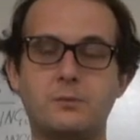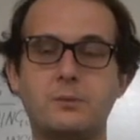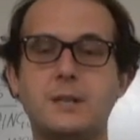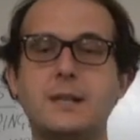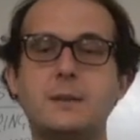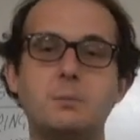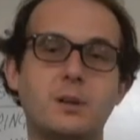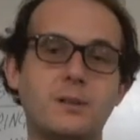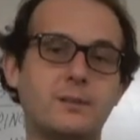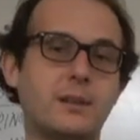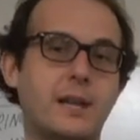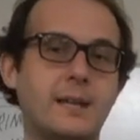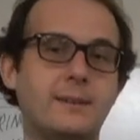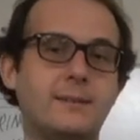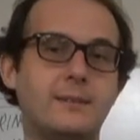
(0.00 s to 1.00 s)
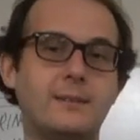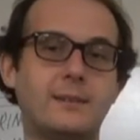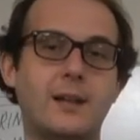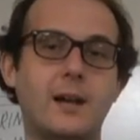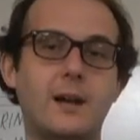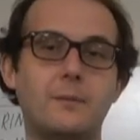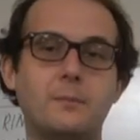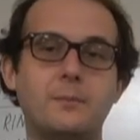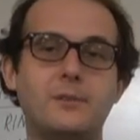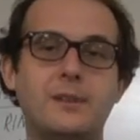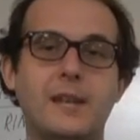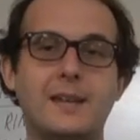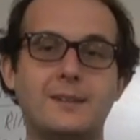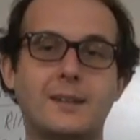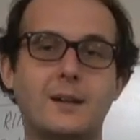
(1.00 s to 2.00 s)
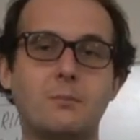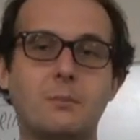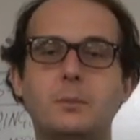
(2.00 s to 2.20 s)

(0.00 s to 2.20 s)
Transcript: really precise setup.